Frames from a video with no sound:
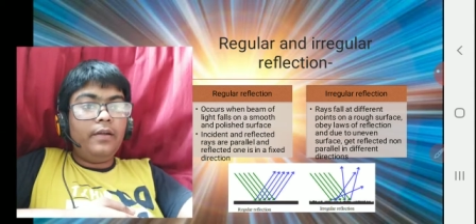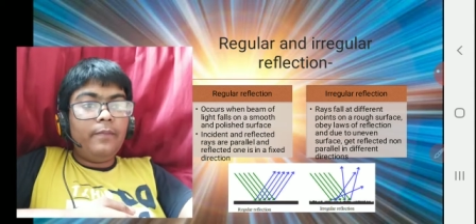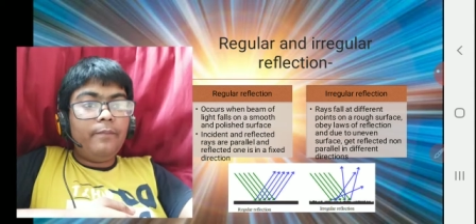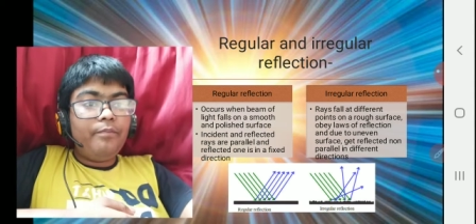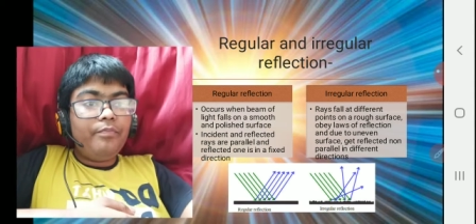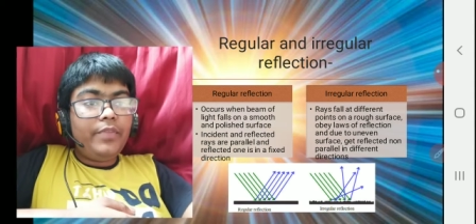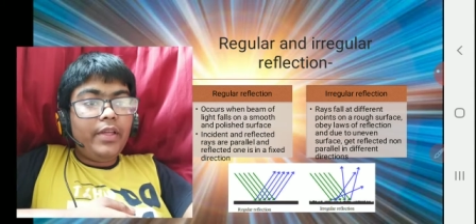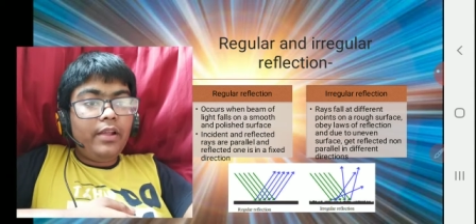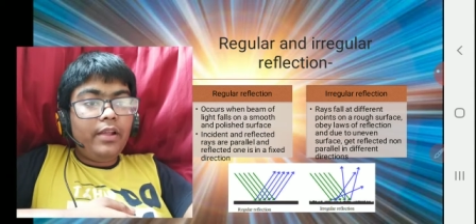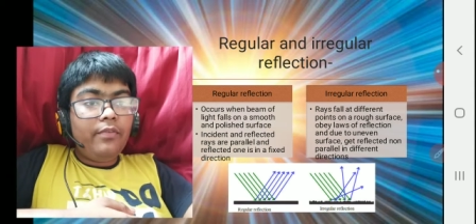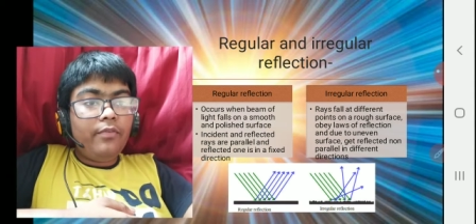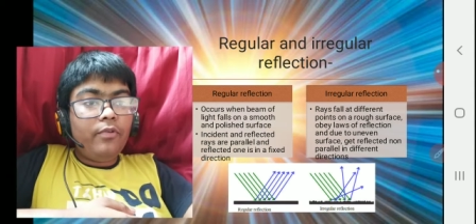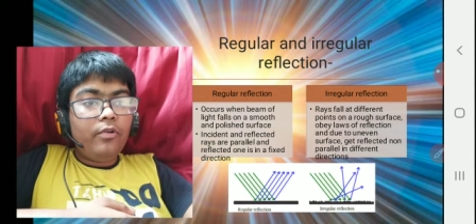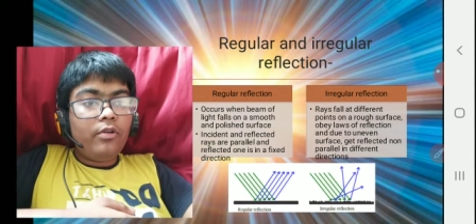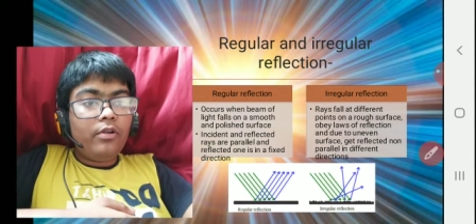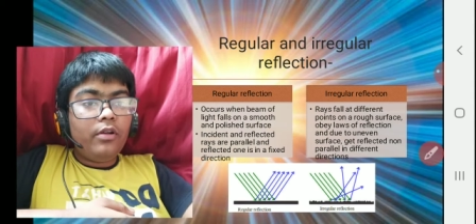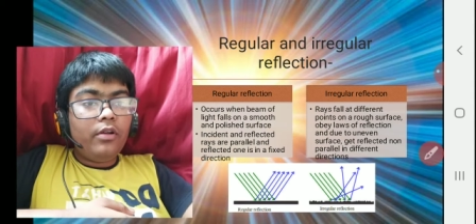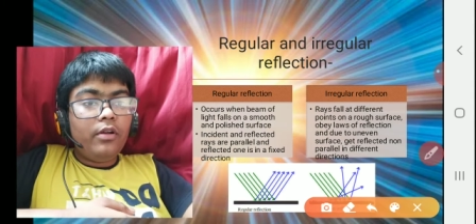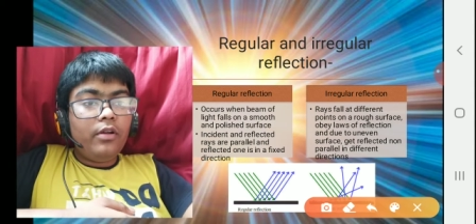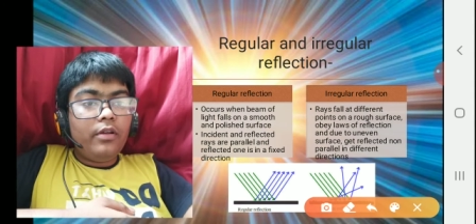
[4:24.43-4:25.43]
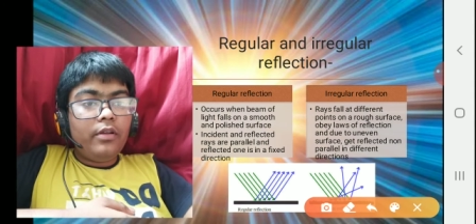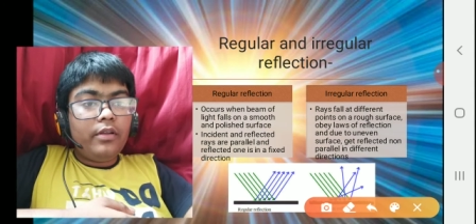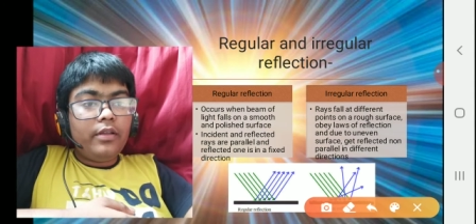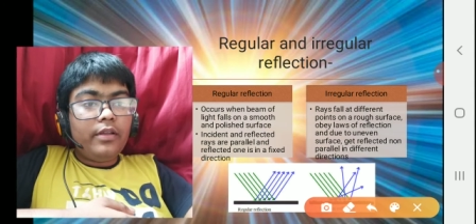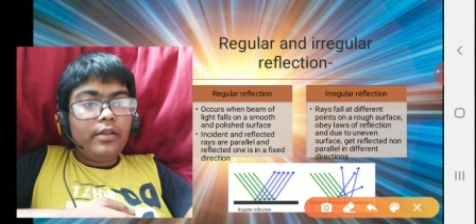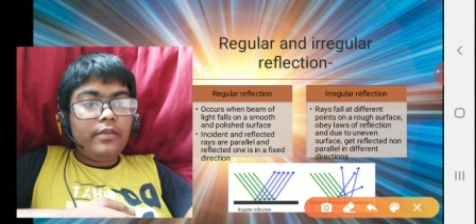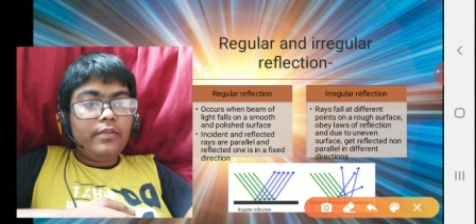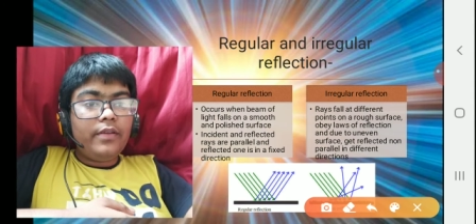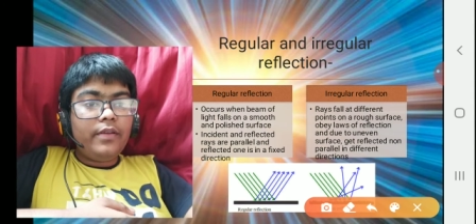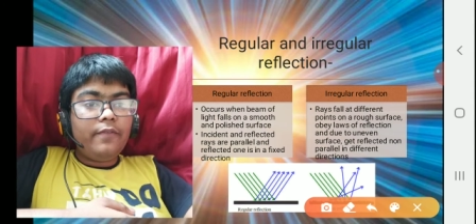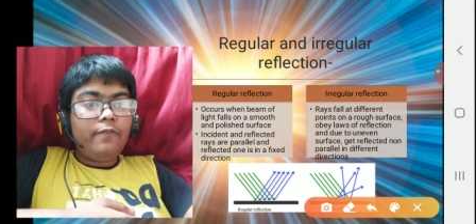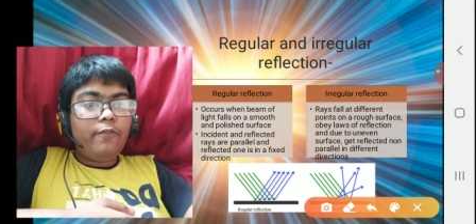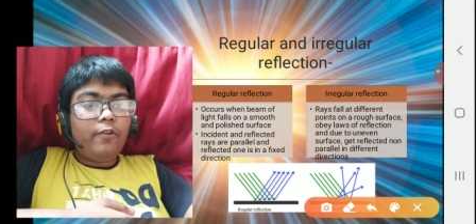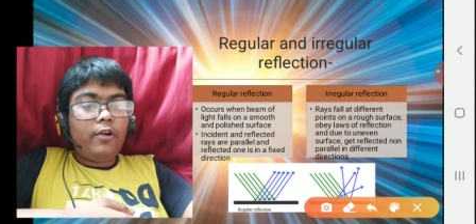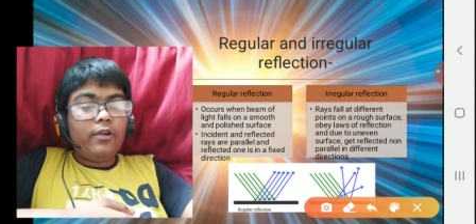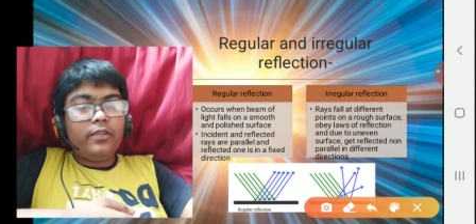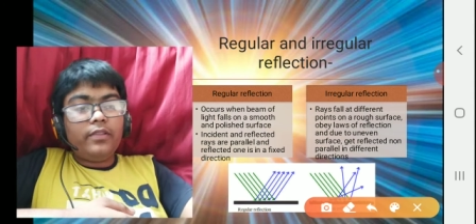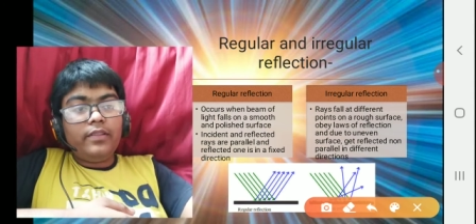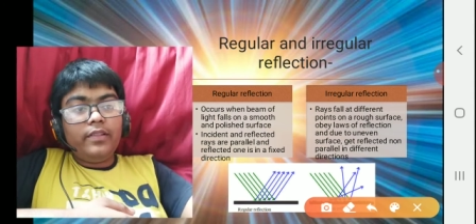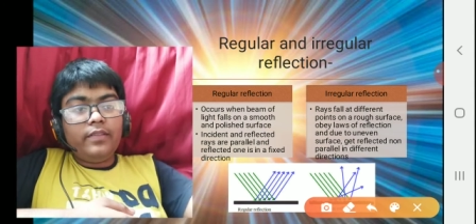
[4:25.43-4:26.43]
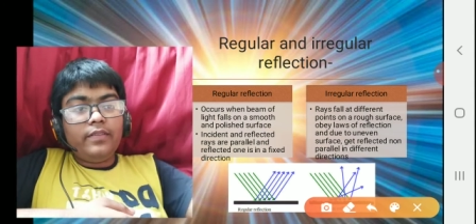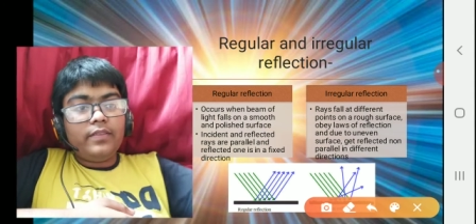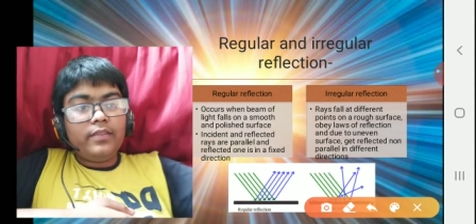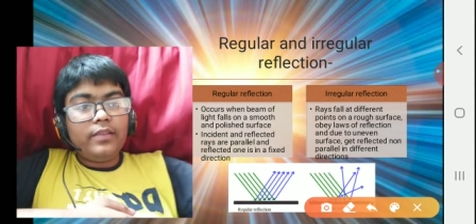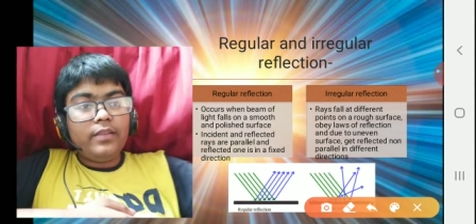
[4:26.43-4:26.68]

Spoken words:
Therefore, for this